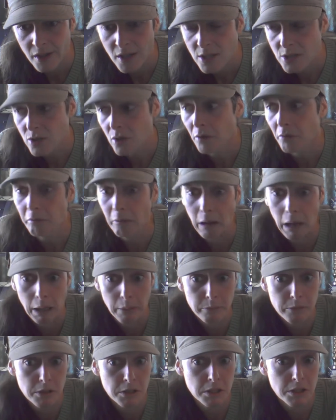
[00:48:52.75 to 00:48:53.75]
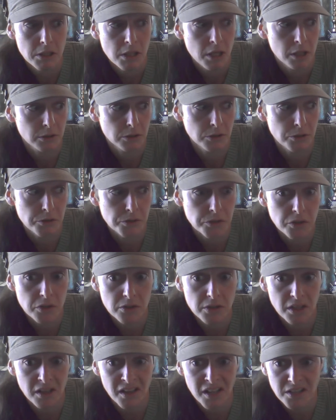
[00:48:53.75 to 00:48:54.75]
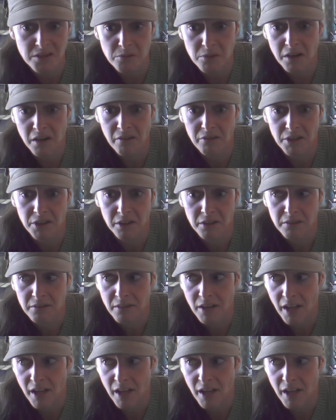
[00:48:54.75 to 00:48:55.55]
So if I'm the loser in the class, whatever.